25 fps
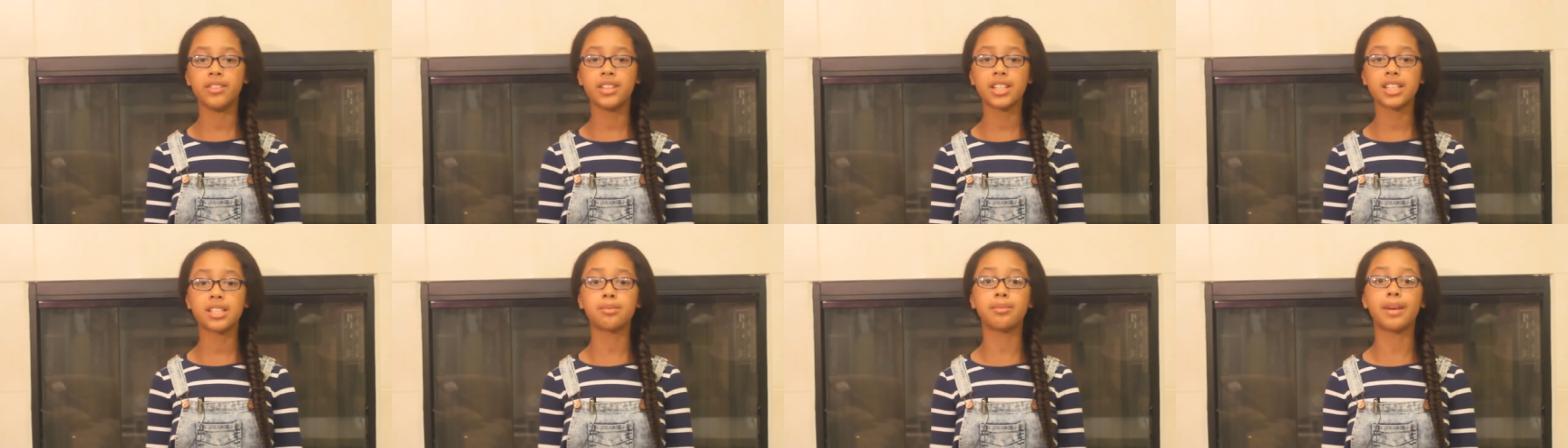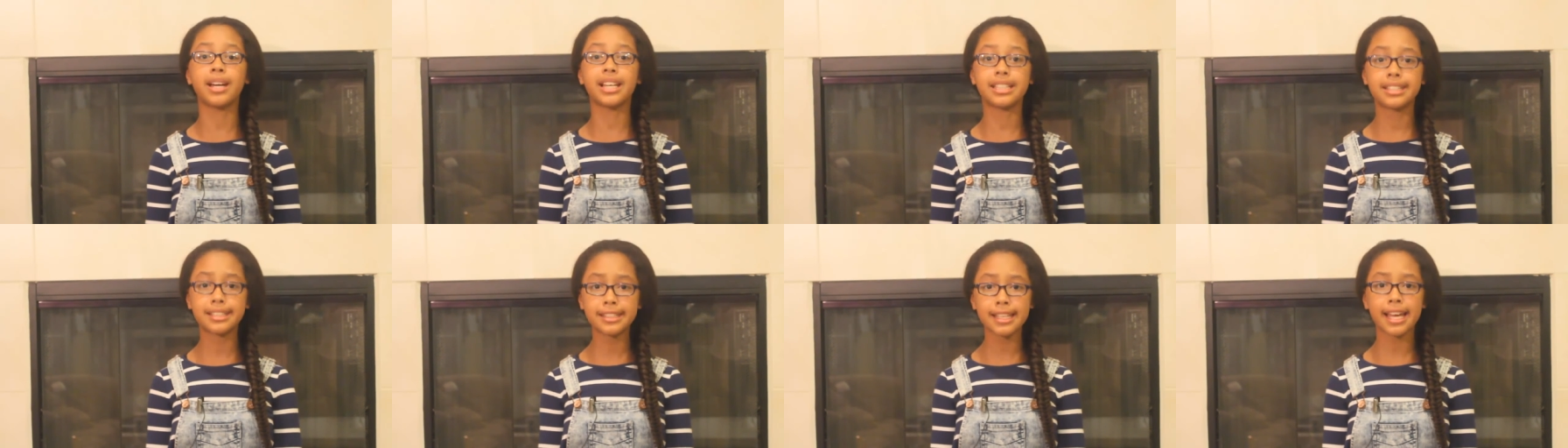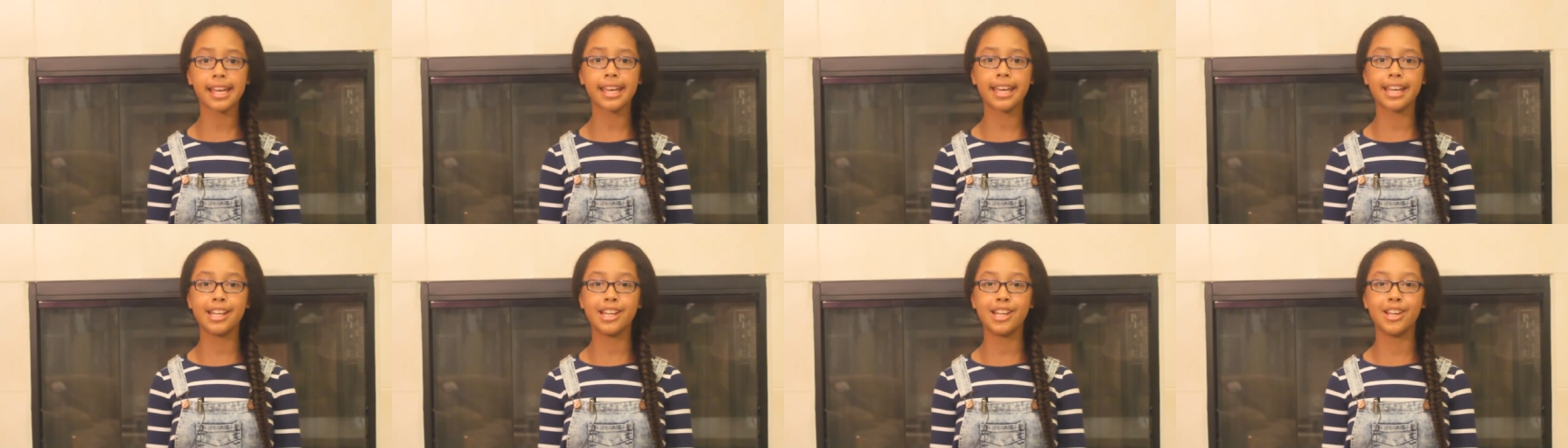This is my
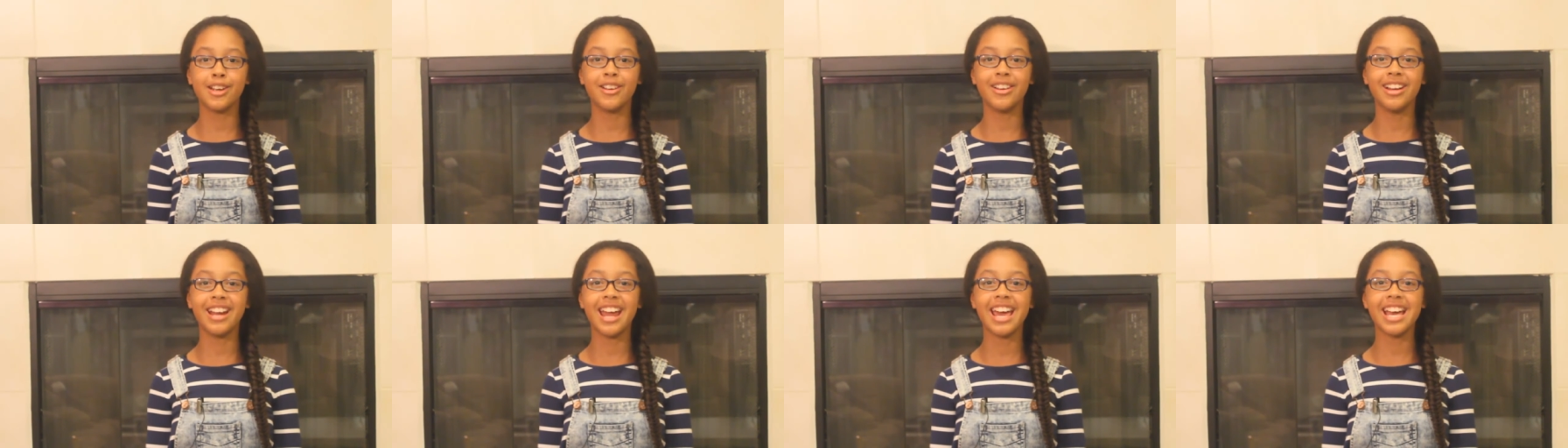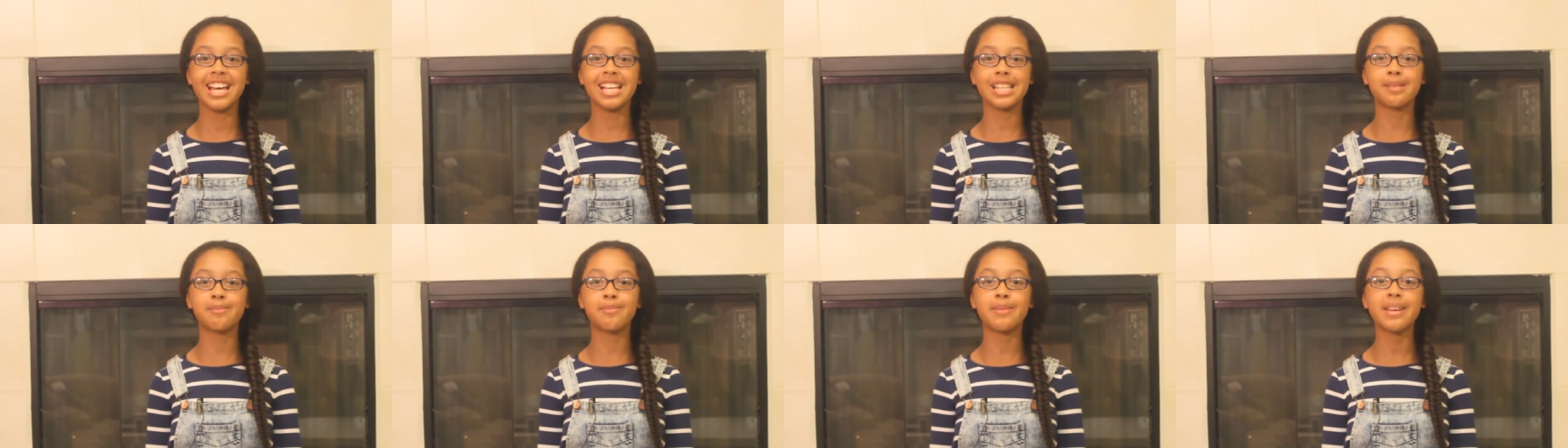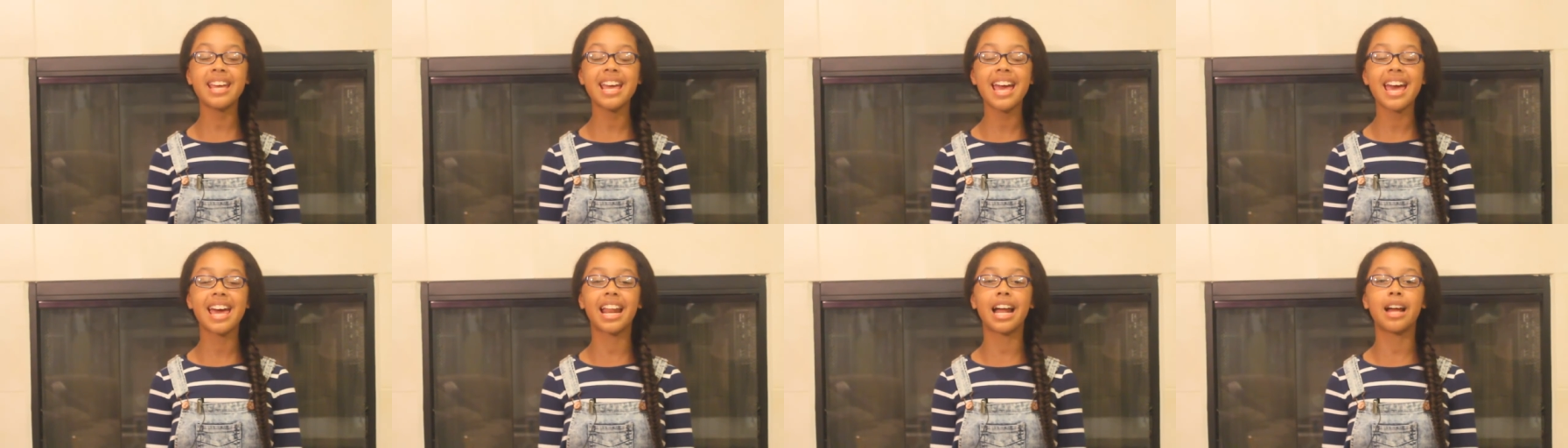second year in
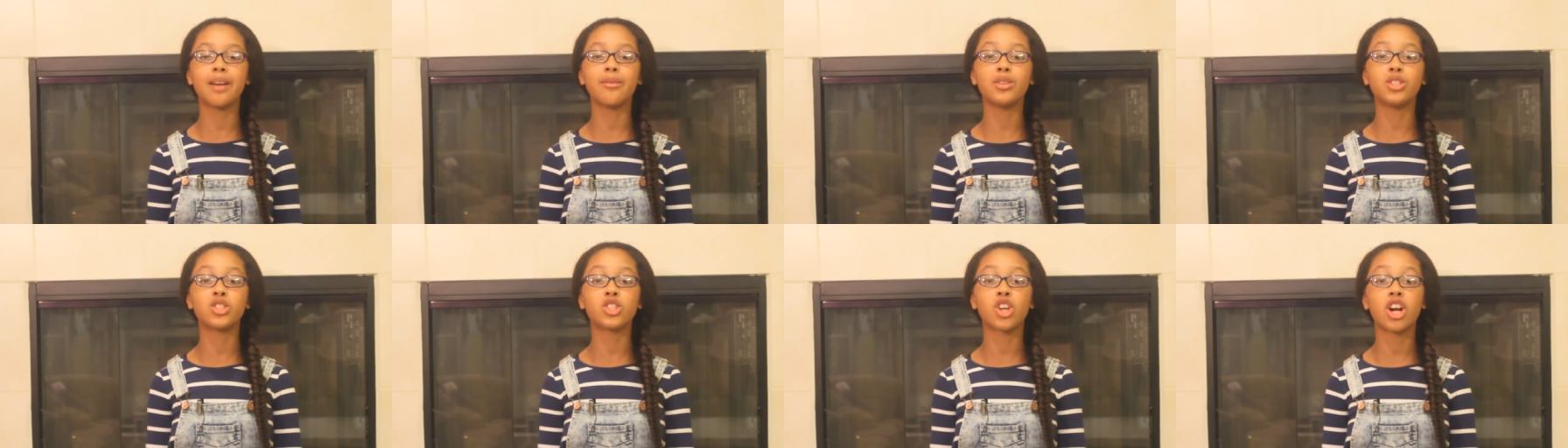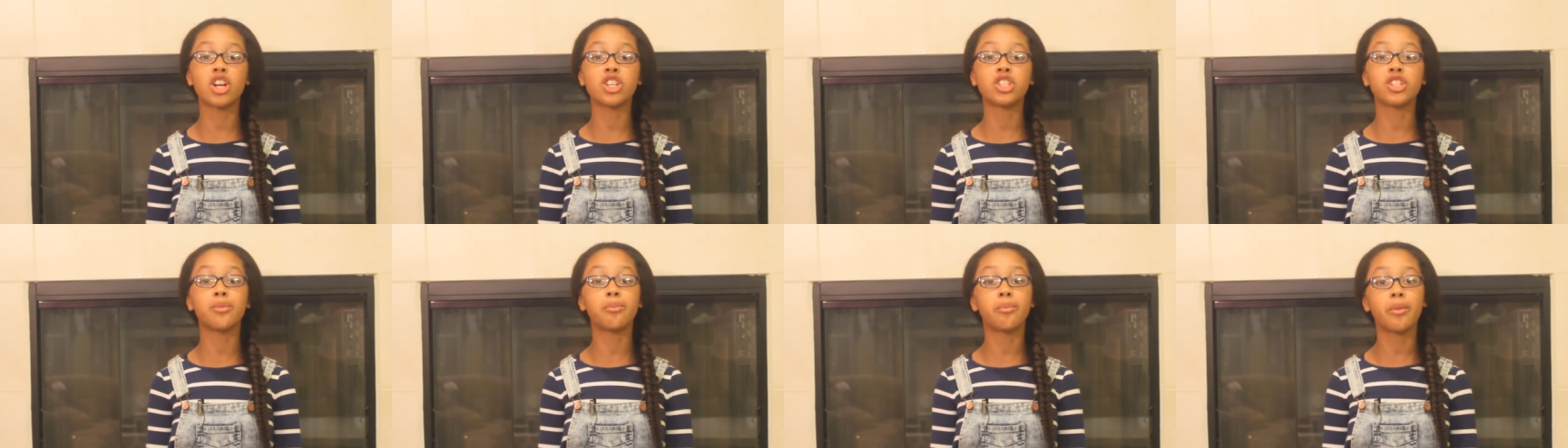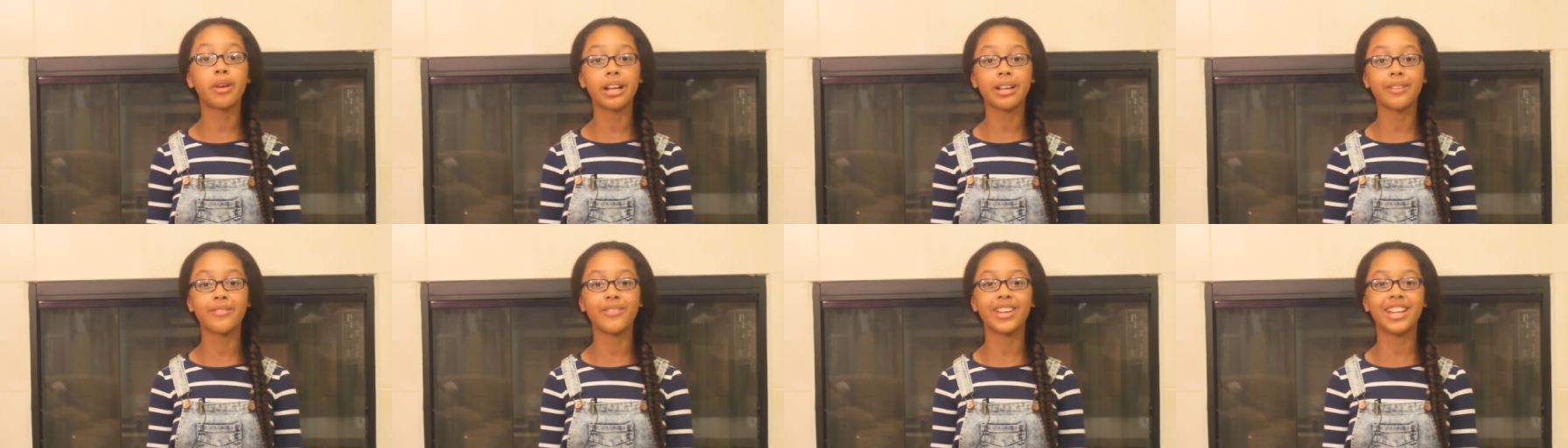ASB, and I'm in charge of
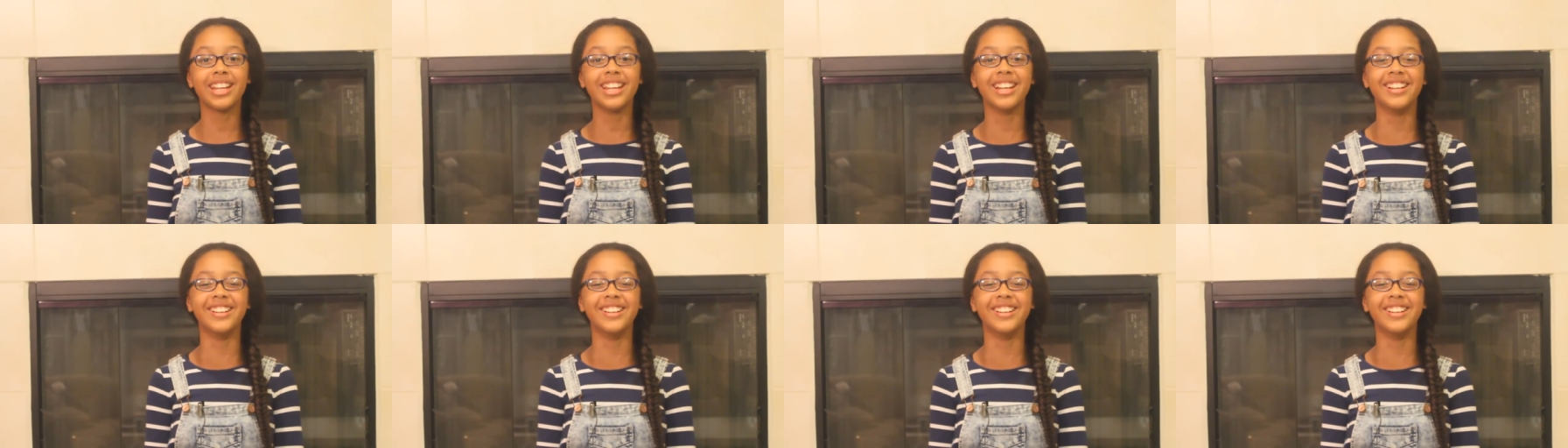money video.